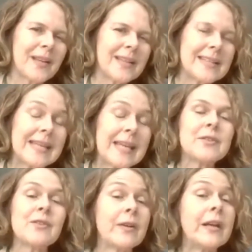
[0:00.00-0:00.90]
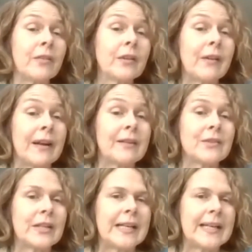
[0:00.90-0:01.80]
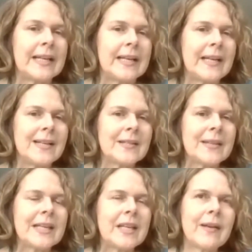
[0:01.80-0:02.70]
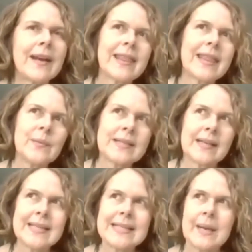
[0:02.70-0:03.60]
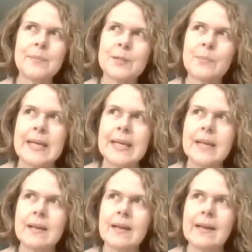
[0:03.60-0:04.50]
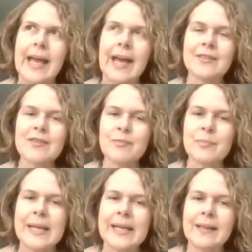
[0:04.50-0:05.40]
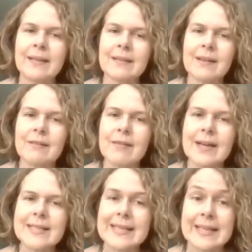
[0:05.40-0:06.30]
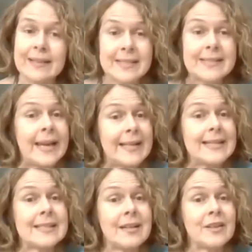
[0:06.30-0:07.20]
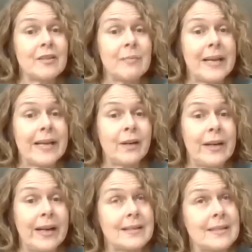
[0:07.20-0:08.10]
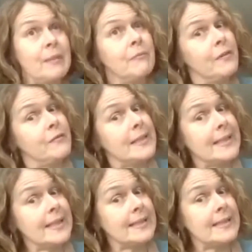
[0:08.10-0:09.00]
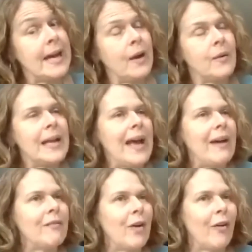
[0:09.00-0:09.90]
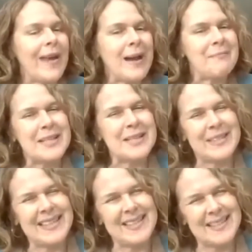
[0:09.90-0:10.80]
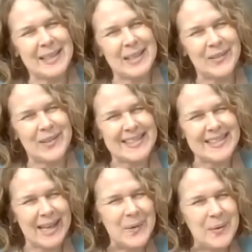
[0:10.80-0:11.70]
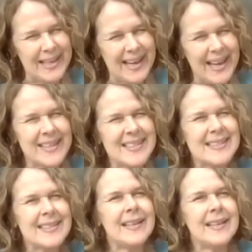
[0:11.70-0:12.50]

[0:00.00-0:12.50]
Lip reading: Just keeps your feet on the ground, really. So I think if anything was going to tempt me out of being a writing in this late stage of my career, because I'm 56 now, I haven't got that much of a teaching career to go, I guess.